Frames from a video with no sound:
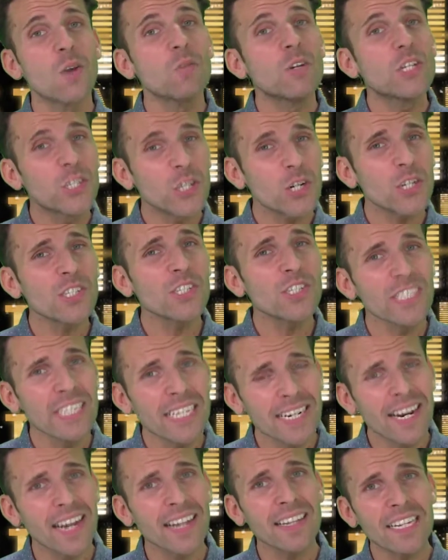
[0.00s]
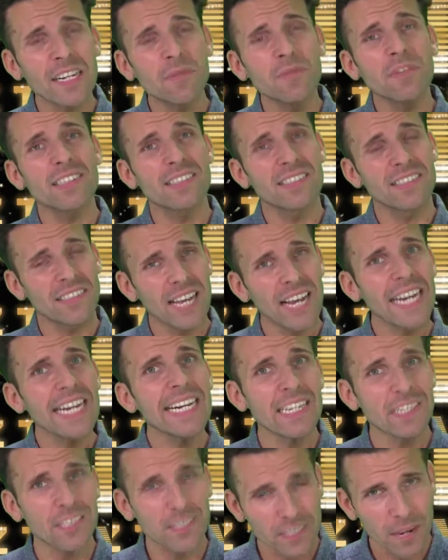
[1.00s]
We just see Khalifa
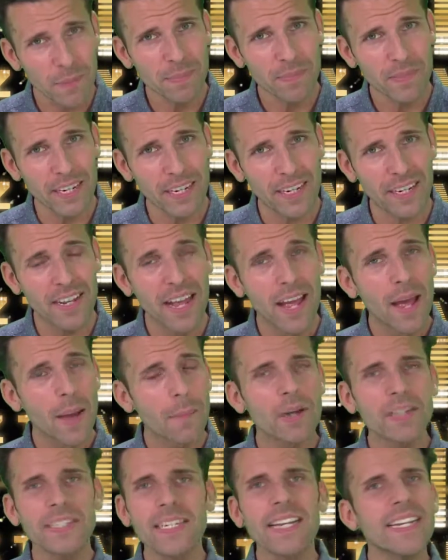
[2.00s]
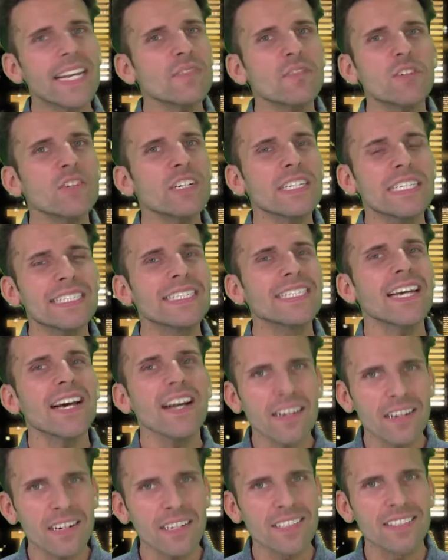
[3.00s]
signing something, but they never really
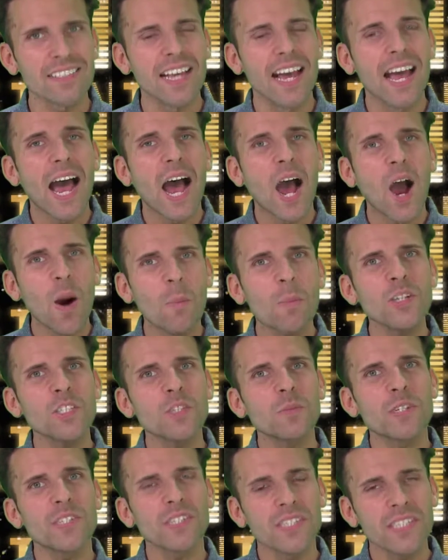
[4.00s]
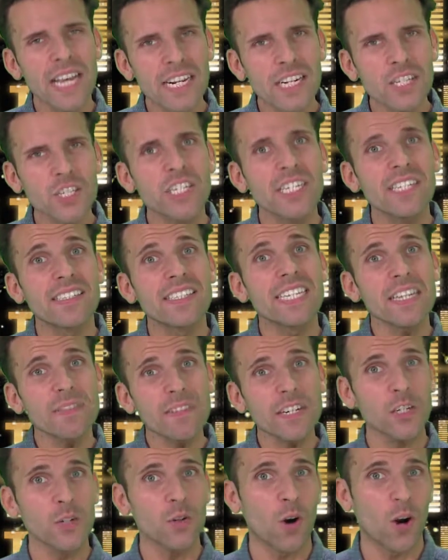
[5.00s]
tell us how much percentage he's
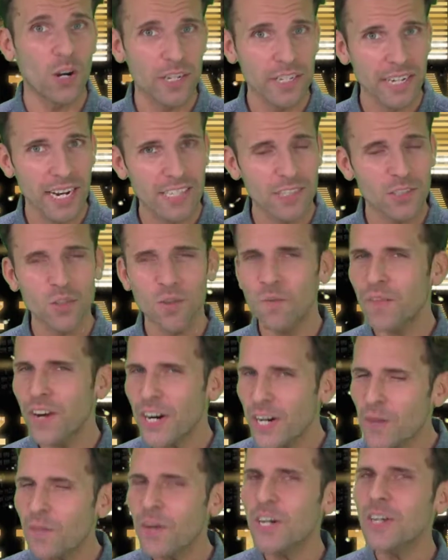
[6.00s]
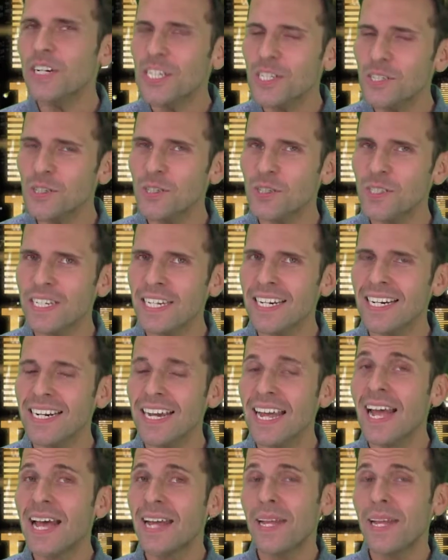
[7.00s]
giving to Ardan. So very, very interesting.